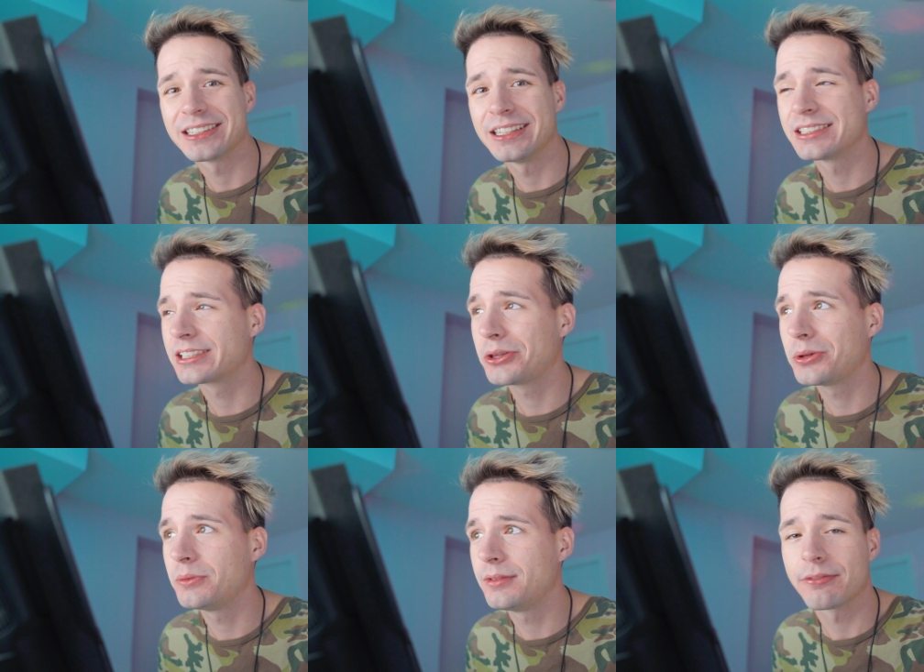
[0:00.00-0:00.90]
This
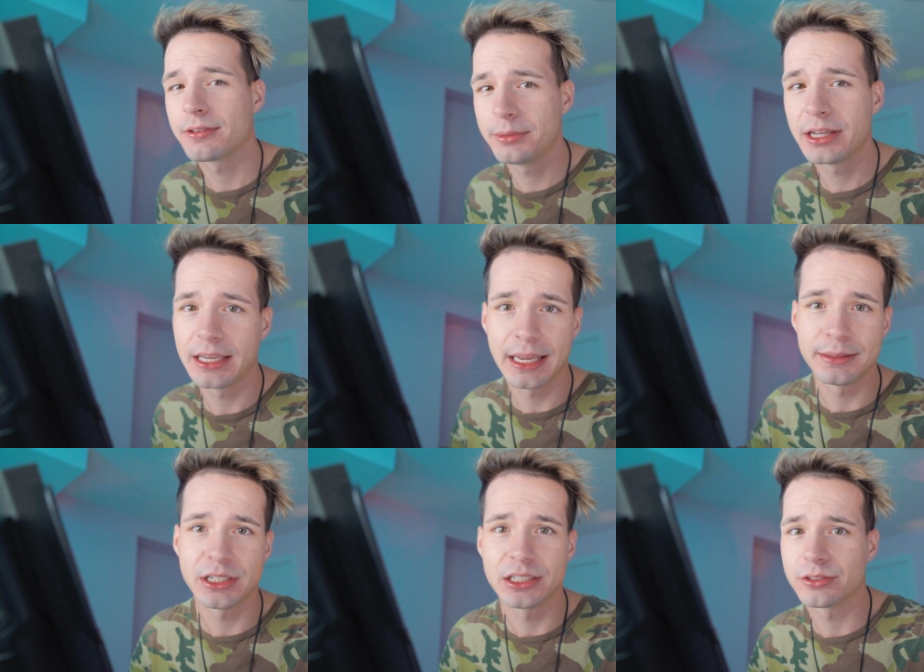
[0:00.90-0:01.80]
could definitely be a
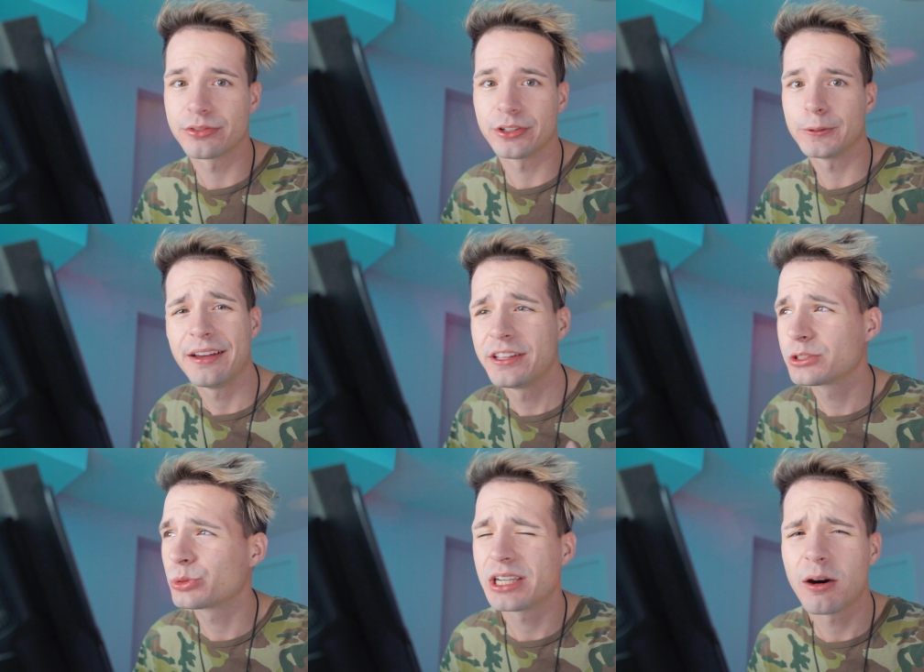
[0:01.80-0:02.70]
game changer for you. If
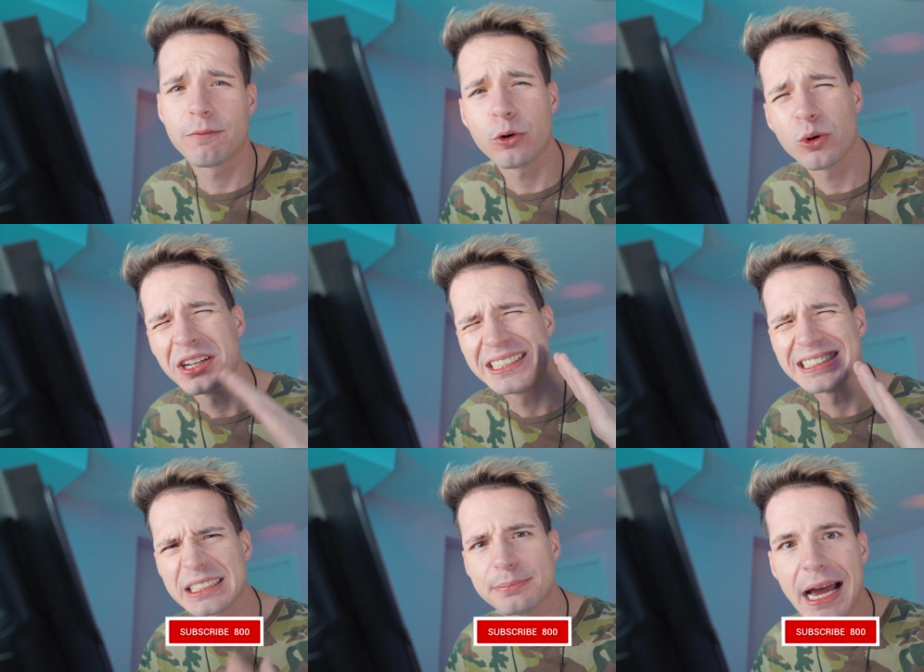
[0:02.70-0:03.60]
this was helpful,
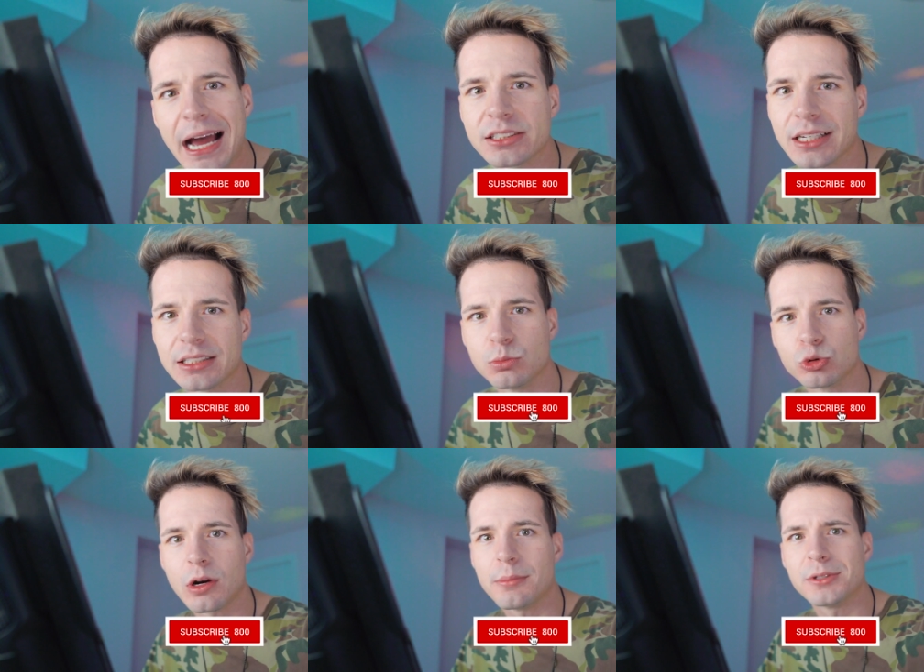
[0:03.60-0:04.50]
smash that
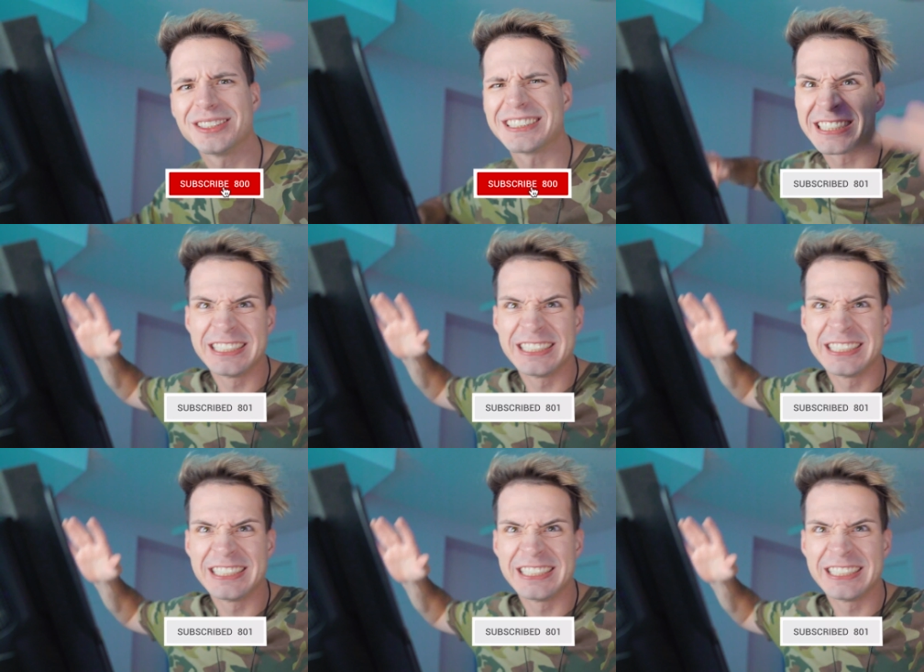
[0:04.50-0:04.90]
subscribe button.